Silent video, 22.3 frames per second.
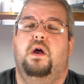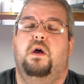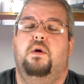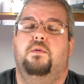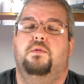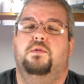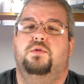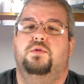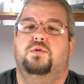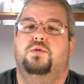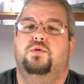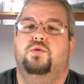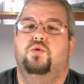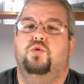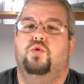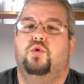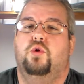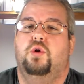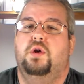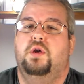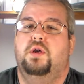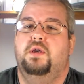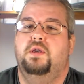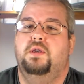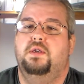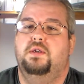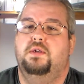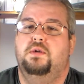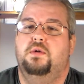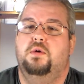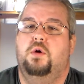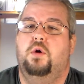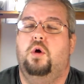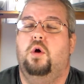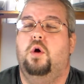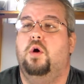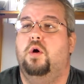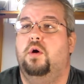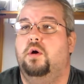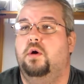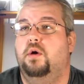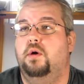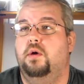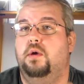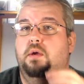I was trying
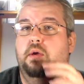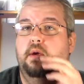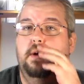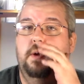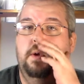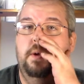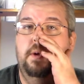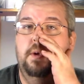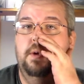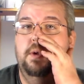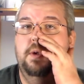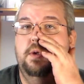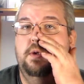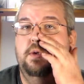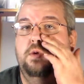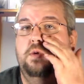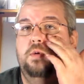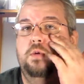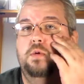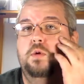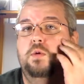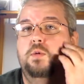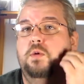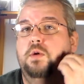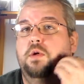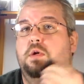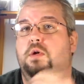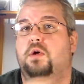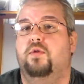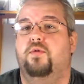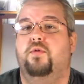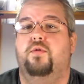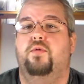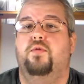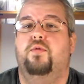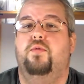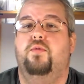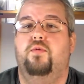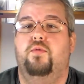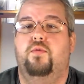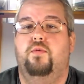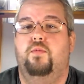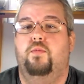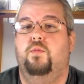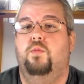hard to do another
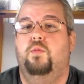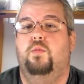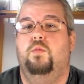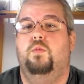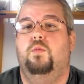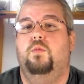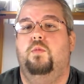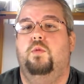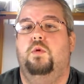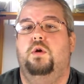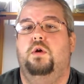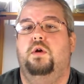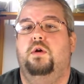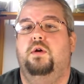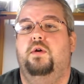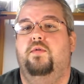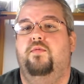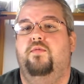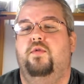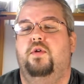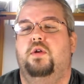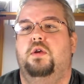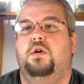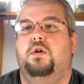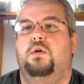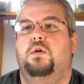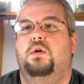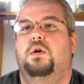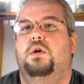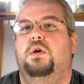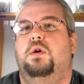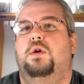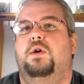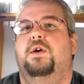video.